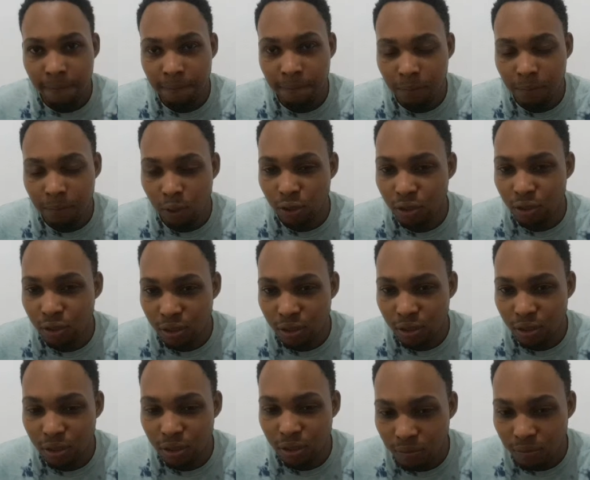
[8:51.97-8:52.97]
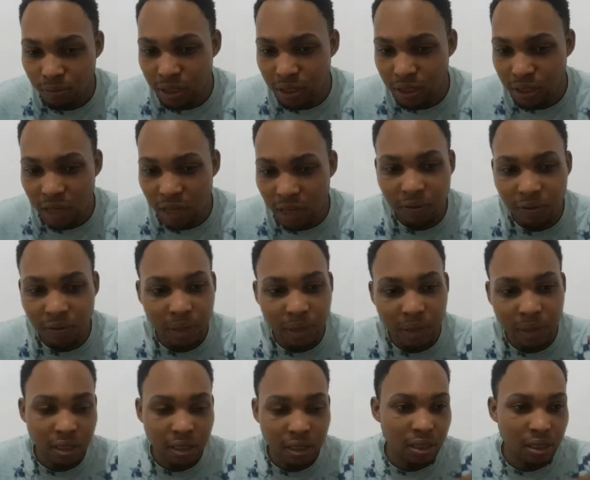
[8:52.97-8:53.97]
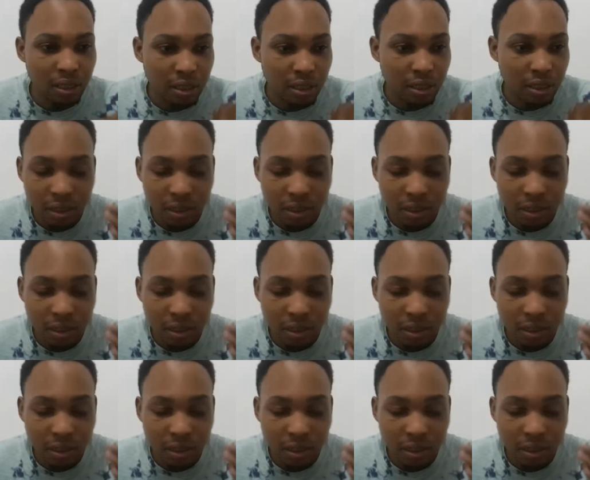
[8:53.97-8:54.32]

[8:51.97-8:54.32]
but I see everybody else,